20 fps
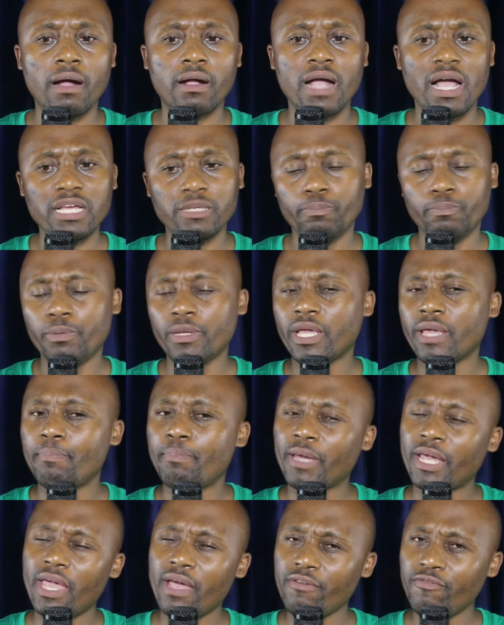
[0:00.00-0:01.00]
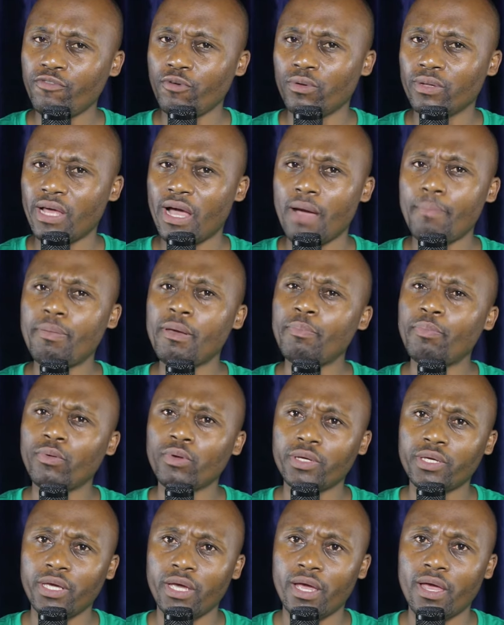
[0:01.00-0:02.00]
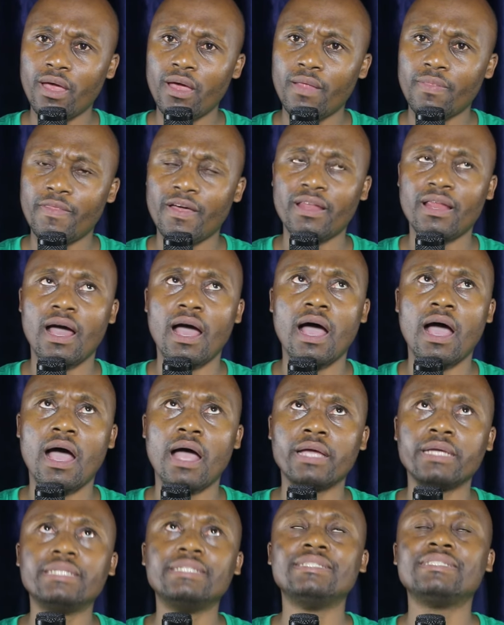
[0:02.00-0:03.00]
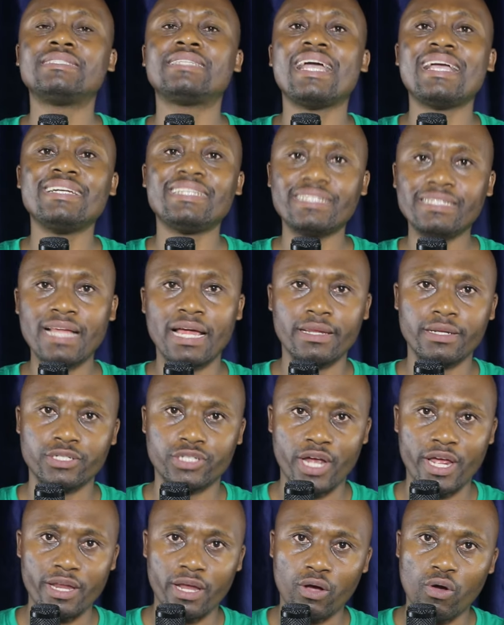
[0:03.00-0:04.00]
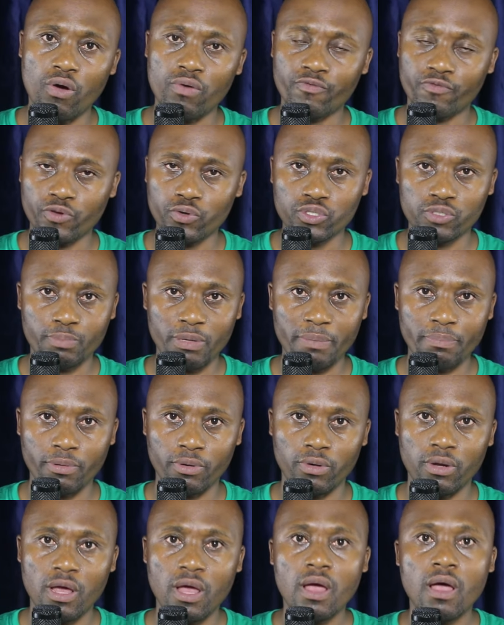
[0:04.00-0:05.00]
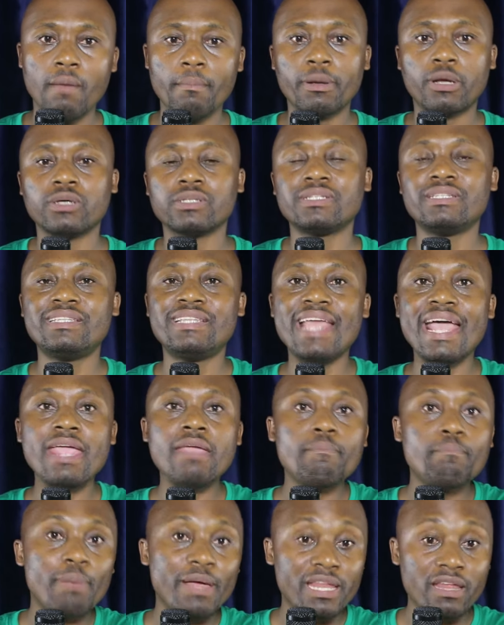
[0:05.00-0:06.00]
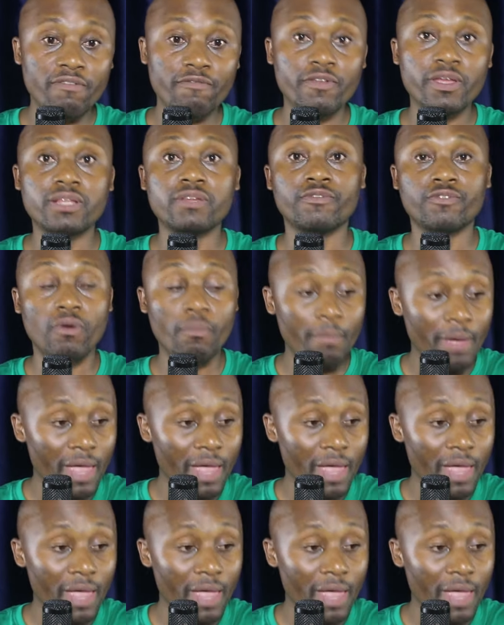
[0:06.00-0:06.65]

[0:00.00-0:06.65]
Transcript: guys, be careful. There are people here that are intentionally trying to confuse people because they benefit from